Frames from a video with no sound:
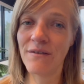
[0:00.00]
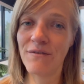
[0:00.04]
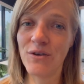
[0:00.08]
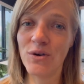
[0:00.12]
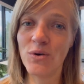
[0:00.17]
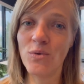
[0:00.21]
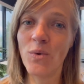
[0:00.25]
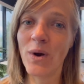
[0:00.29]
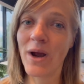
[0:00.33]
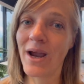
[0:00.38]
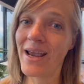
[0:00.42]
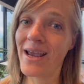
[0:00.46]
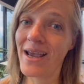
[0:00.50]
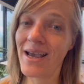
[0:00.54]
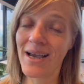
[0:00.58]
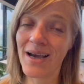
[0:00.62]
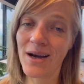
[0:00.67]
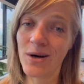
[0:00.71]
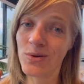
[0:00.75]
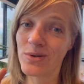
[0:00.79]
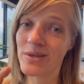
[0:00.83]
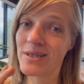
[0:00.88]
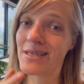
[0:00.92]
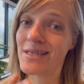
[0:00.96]
you're weighing
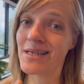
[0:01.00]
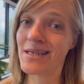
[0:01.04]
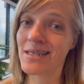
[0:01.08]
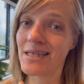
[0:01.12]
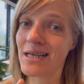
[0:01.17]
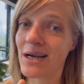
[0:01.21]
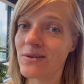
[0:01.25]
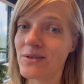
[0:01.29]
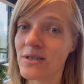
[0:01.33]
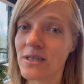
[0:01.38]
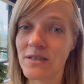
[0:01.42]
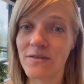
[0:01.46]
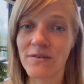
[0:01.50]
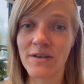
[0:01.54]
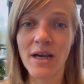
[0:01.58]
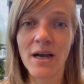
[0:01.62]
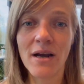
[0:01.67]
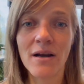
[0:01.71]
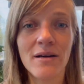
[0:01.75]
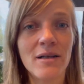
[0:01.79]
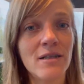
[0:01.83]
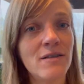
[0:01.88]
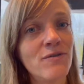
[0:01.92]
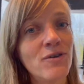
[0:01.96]
out 6 ounces of
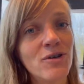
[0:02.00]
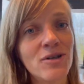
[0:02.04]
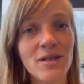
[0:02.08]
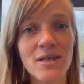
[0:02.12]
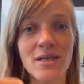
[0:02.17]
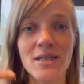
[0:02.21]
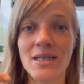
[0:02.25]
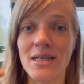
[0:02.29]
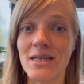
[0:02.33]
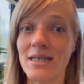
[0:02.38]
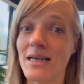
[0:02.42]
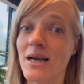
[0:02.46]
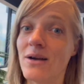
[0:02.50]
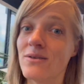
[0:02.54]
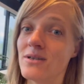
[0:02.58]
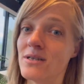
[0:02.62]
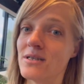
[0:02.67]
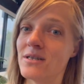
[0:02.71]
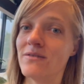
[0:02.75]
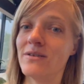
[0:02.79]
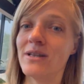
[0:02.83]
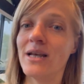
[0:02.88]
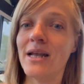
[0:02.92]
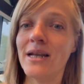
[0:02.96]
carrots versus 6 ounces
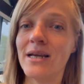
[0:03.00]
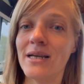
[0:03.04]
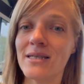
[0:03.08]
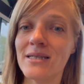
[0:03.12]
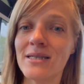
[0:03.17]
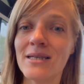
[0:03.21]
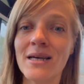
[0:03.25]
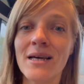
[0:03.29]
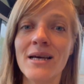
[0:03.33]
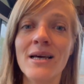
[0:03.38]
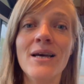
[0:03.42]
of lettuce,